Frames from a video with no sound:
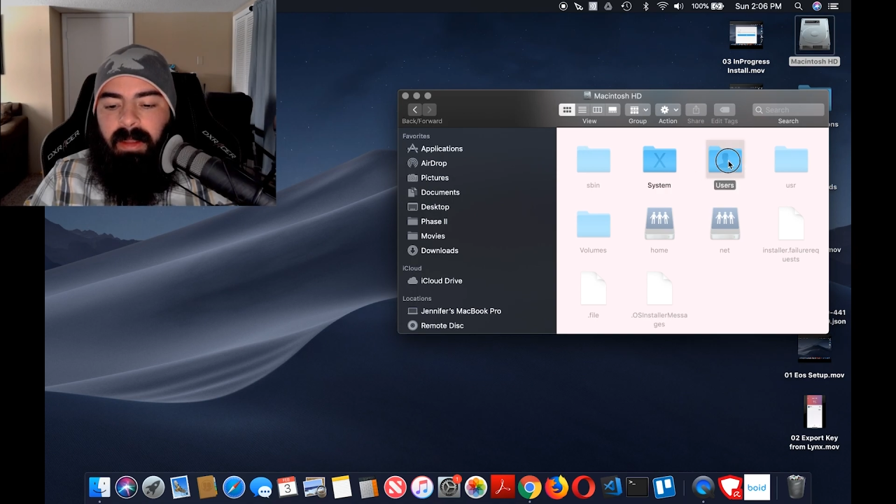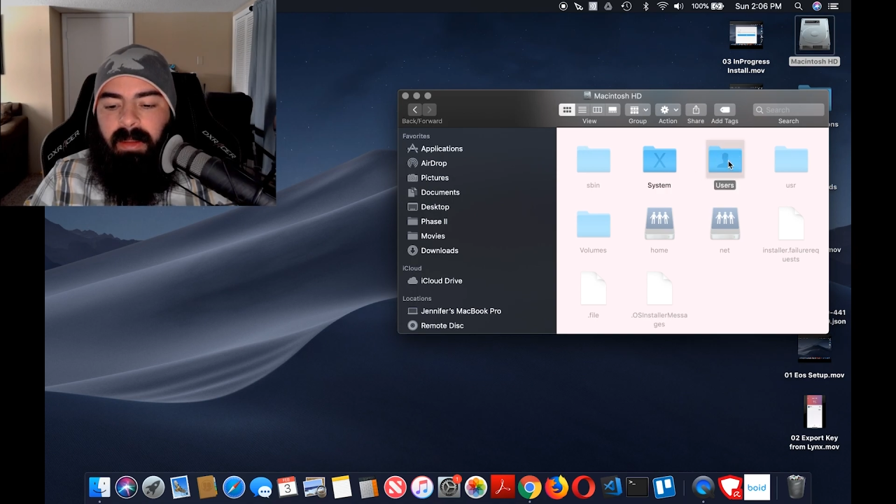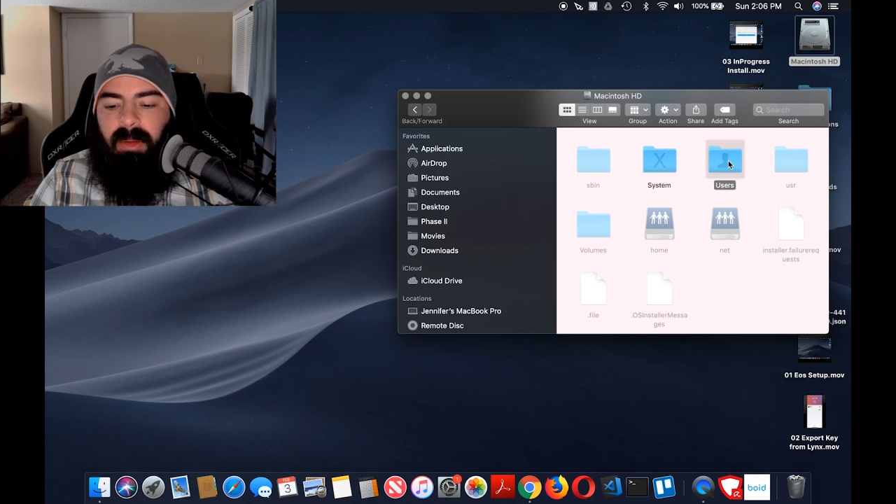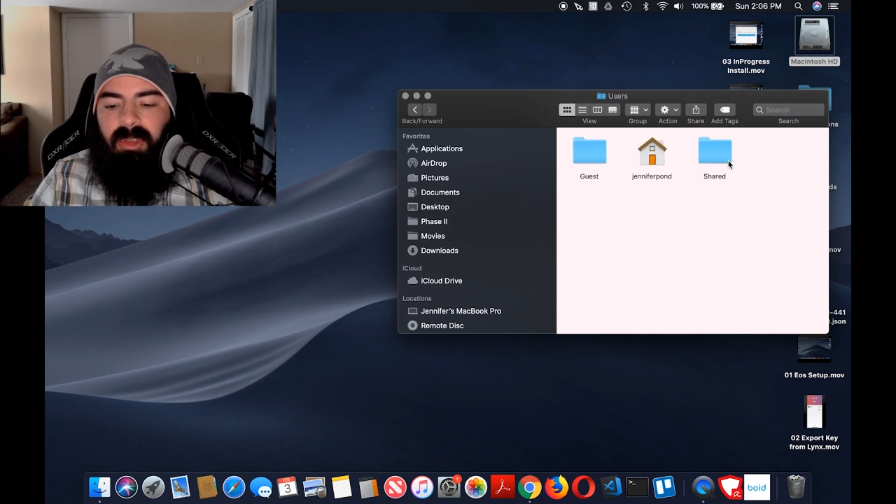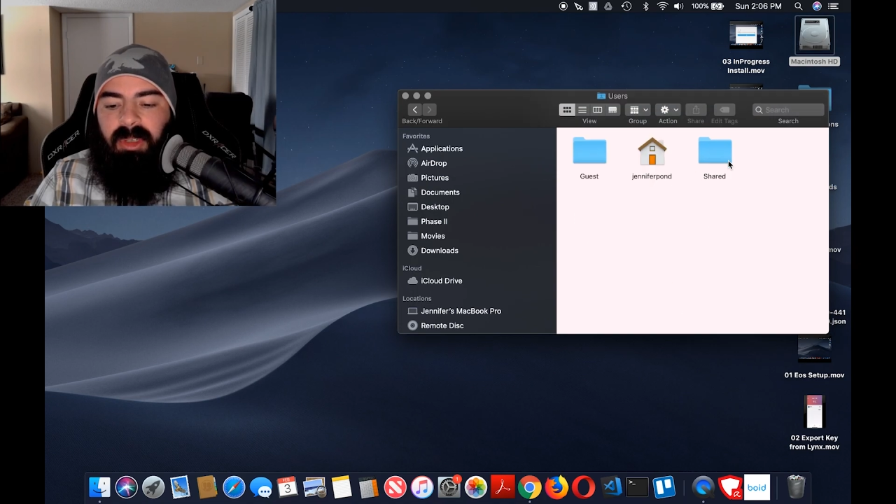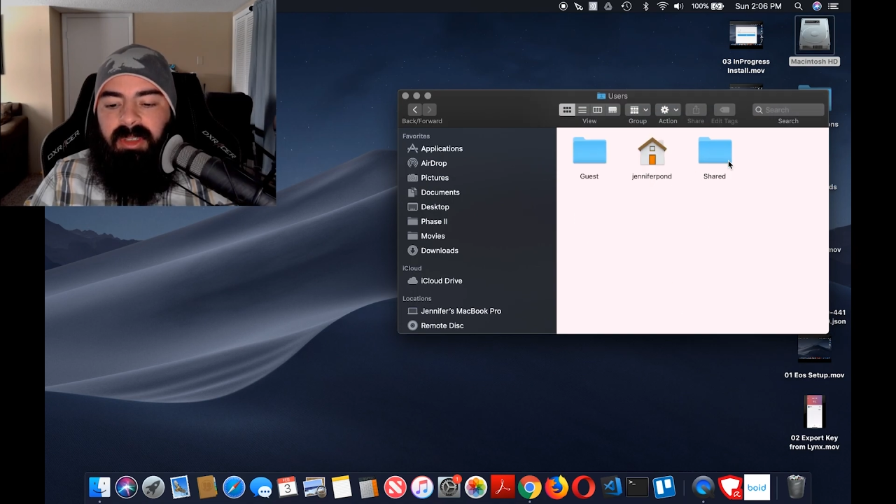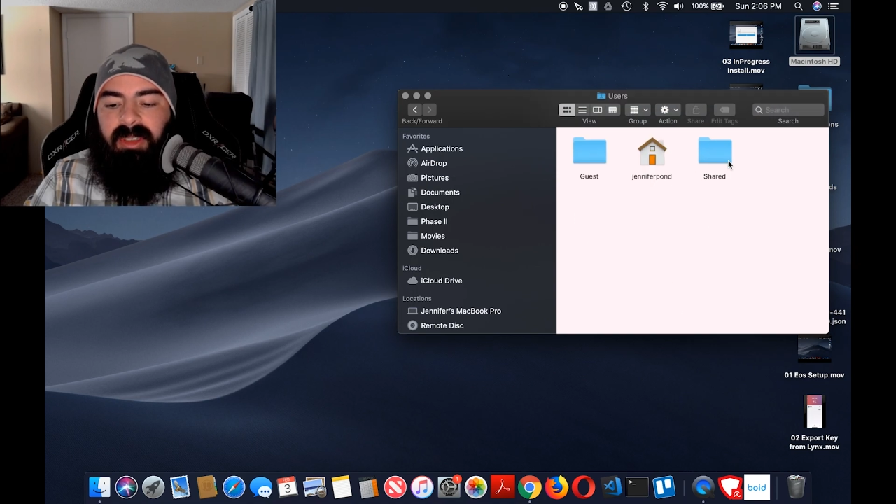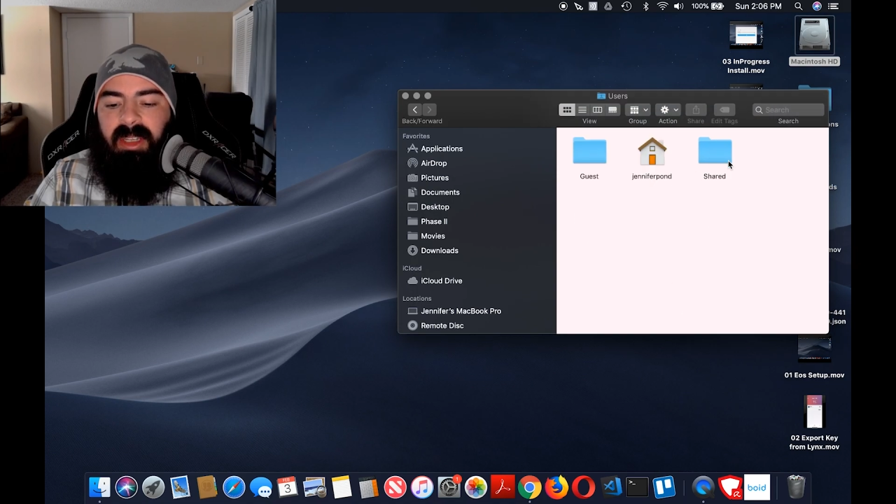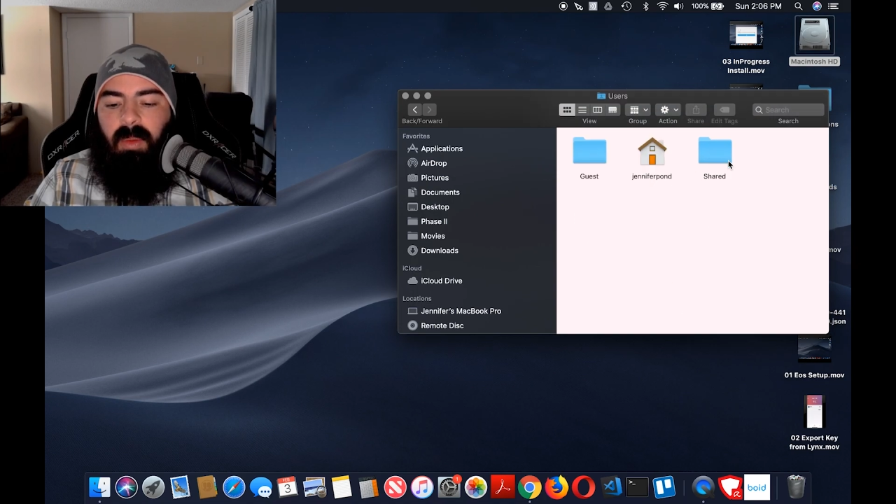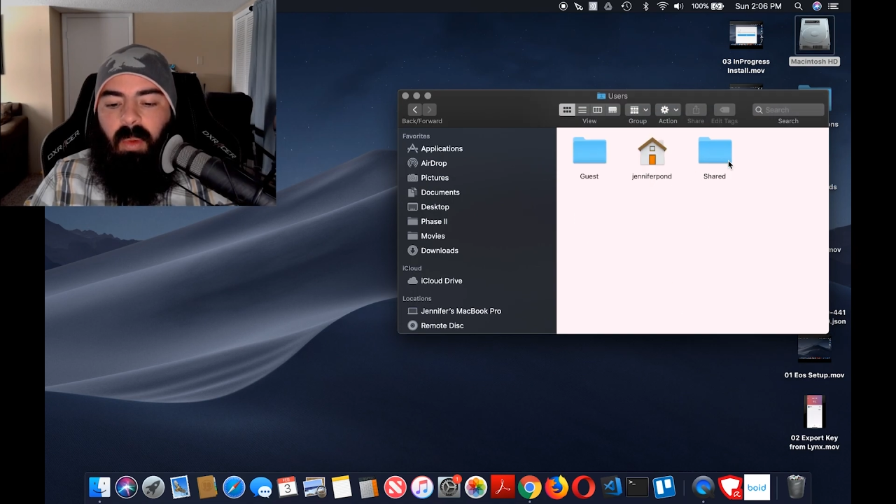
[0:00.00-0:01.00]
You should
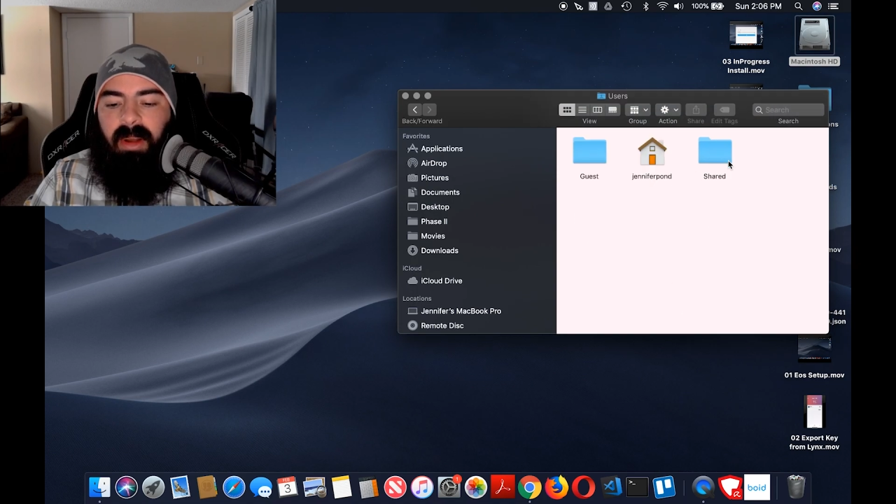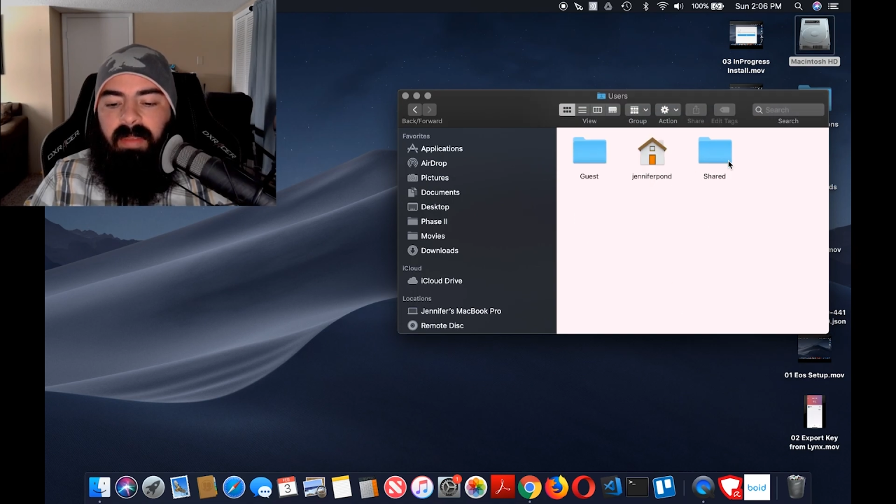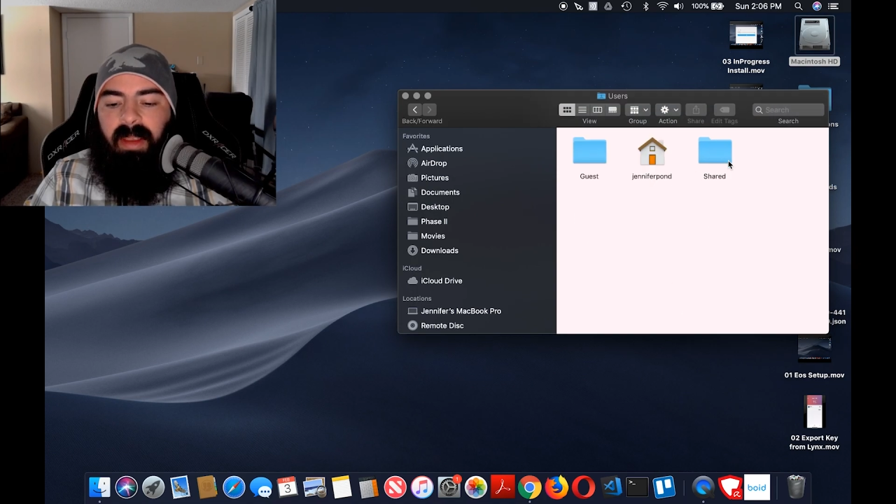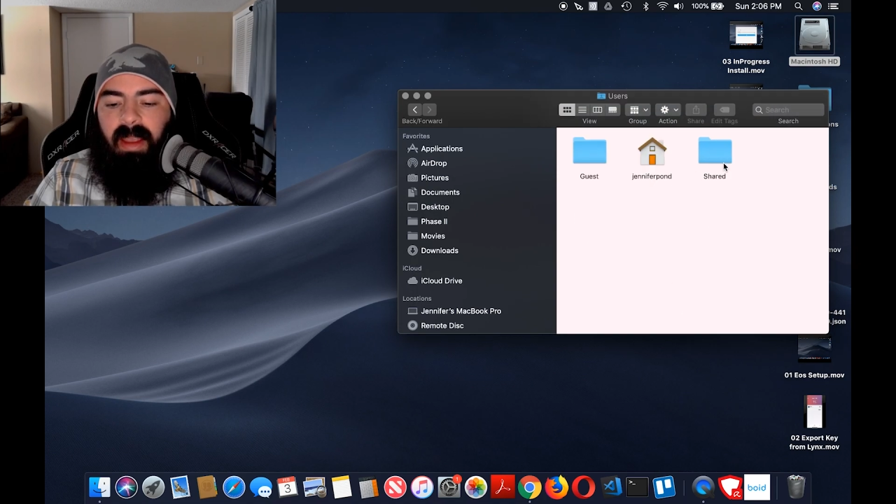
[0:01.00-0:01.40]
see one of the